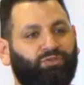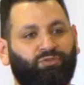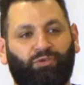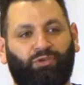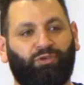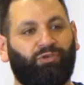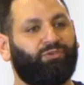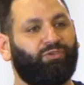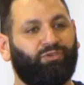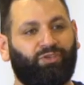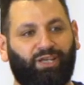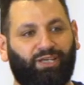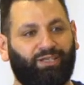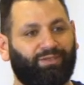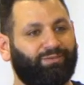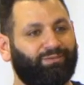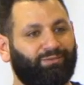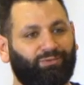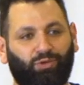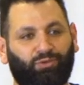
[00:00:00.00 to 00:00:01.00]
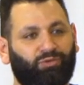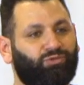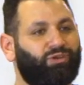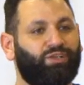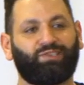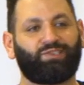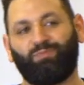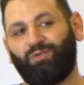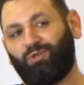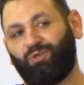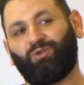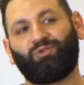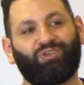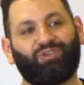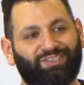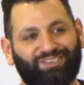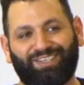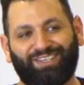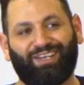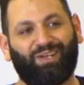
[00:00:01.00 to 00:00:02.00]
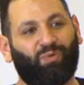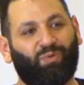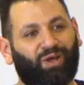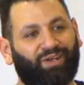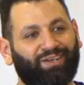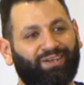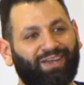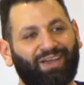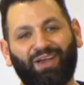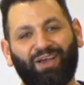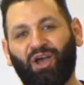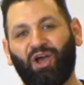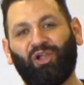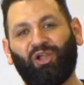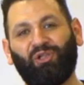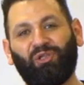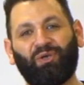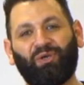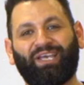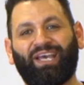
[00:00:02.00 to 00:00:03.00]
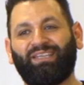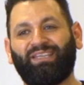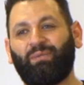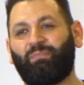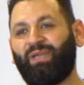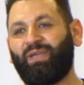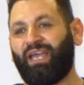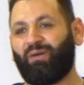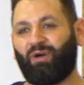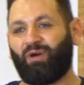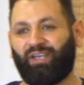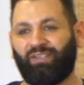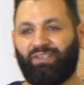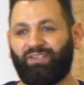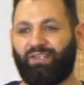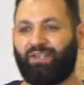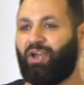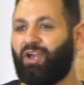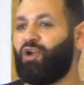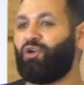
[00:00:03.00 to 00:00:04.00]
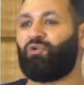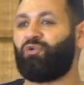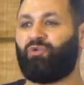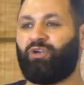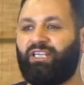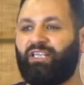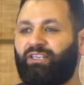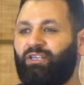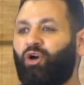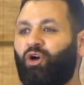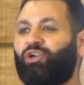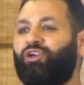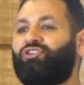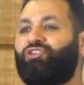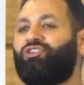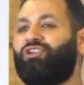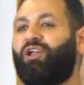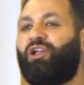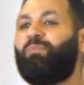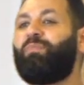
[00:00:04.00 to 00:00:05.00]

for you today. Don't trust me, don't trust anyone. Look at the PMID, read the original